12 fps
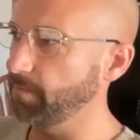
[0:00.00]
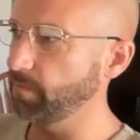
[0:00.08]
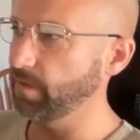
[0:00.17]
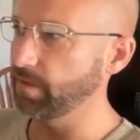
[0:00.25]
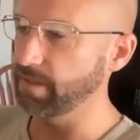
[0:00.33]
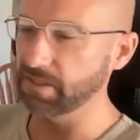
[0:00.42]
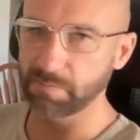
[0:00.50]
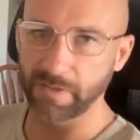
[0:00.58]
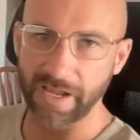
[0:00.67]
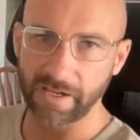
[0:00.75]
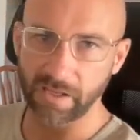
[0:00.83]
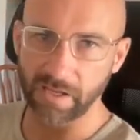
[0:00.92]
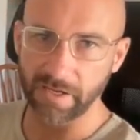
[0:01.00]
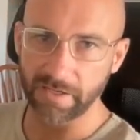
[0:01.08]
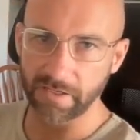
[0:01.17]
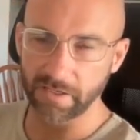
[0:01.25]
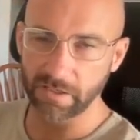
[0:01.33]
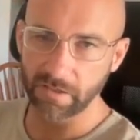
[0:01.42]
this black line
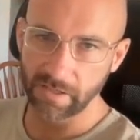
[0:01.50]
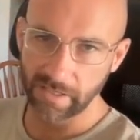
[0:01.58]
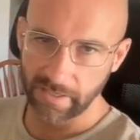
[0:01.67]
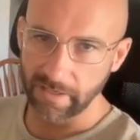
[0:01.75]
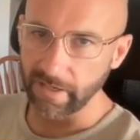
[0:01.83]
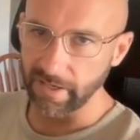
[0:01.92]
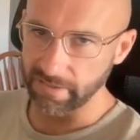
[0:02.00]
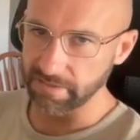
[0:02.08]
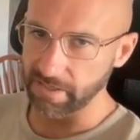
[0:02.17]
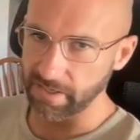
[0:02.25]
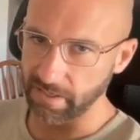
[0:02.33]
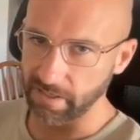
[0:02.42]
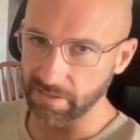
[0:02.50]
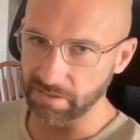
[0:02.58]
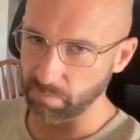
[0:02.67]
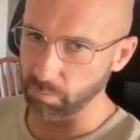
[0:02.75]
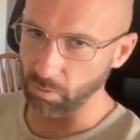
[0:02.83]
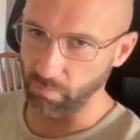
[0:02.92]
here is a
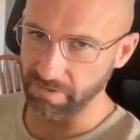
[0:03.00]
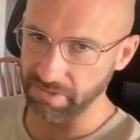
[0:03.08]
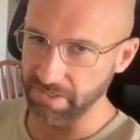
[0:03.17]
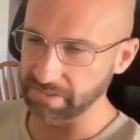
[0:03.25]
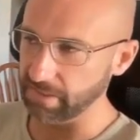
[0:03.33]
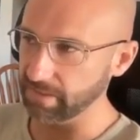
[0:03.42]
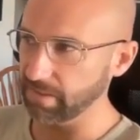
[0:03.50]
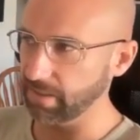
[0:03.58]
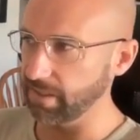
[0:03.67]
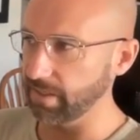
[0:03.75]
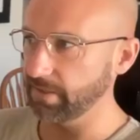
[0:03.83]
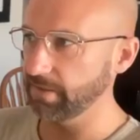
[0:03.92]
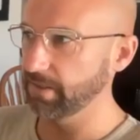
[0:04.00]
support resistance line.